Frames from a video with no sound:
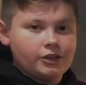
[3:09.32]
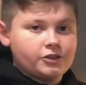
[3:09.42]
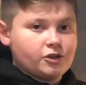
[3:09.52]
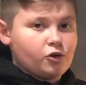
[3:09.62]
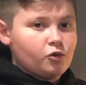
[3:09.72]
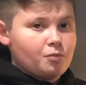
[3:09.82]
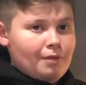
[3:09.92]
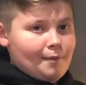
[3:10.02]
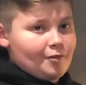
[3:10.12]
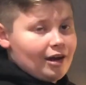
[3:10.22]
So
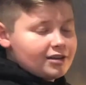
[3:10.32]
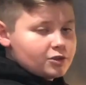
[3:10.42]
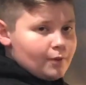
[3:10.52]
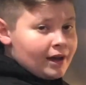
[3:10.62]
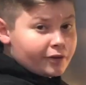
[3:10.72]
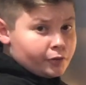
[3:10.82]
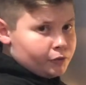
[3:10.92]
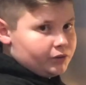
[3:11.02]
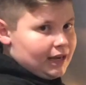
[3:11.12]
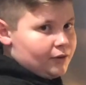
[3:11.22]
my meringue's quite
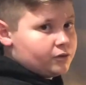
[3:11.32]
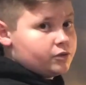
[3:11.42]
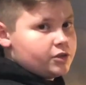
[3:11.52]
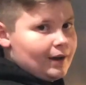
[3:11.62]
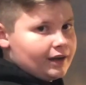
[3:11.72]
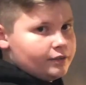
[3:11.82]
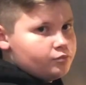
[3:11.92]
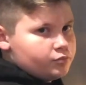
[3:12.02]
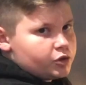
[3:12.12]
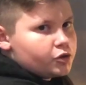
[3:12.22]
cool now, so I
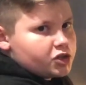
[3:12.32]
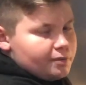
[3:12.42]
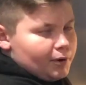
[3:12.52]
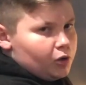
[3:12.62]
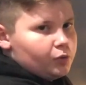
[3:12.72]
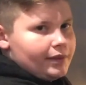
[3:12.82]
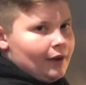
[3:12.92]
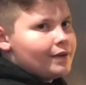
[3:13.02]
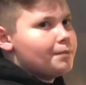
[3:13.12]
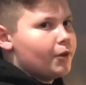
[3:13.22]
can touch the bowl
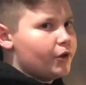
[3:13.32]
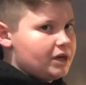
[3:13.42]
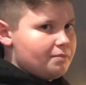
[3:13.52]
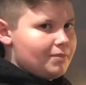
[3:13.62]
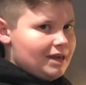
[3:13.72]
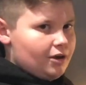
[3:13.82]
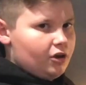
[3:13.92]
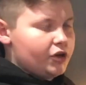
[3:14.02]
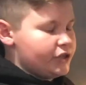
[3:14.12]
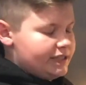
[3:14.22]
without it burning me
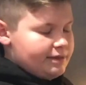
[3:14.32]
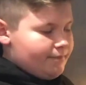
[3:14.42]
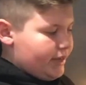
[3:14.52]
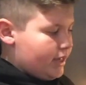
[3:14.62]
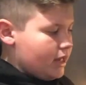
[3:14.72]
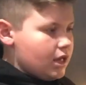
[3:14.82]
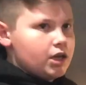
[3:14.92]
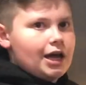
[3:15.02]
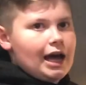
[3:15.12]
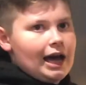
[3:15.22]
or hurting me.
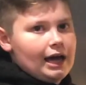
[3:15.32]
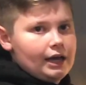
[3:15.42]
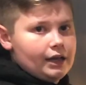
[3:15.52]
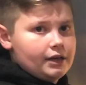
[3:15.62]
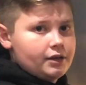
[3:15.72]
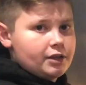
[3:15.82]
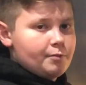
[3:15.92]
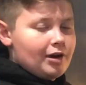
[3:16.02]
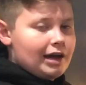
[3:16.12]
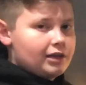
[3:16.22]
And
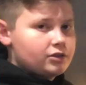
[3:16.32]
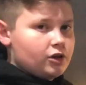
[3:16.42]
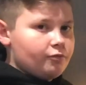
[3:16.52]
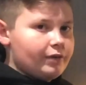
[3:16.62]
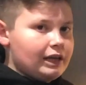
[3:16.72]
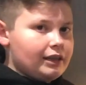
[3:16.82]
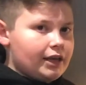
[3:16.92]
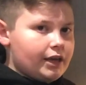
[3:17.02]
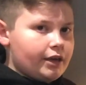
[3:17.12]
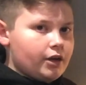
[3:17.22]
the meringue's gone
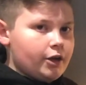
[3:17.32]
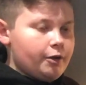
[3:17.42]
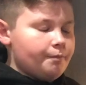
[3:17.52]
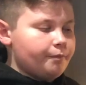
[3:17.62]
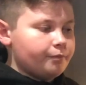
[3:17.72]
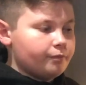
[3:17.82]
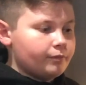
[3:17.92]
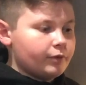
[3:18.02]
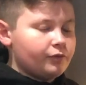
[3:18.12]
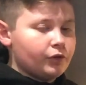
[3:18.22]
really
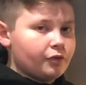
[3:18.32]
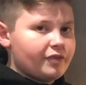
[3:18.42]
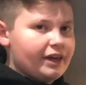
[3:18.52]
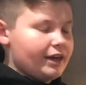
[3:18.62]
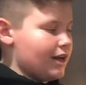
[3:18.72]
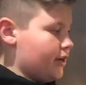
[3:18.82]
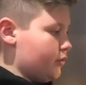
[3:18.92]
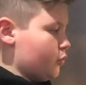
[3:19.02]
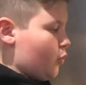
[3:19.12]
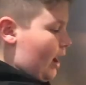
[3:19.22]
fluffy
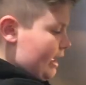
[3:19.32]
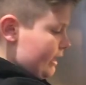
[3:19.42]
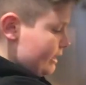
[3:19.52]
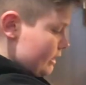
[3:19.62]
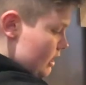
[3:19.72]
and white,